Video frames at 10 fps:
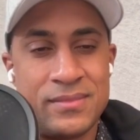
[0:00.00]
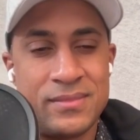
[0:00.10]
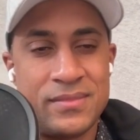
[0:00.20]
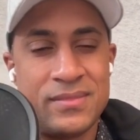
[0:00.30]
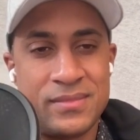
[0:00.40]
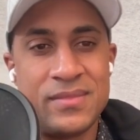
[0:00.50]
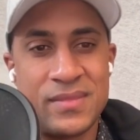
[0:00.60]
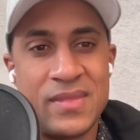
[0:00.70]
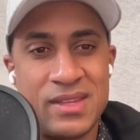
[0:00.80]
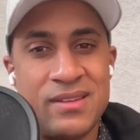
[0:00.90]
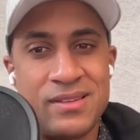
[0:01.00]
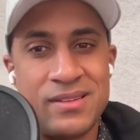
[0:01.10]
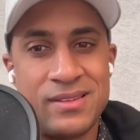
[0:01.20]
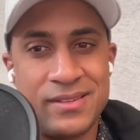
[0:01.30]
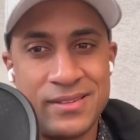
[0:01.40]

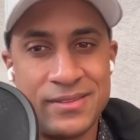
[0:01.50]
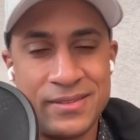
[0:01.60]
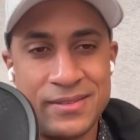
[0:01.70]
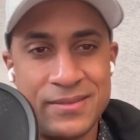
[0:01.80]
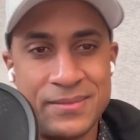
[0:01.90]
This person isn't speaking.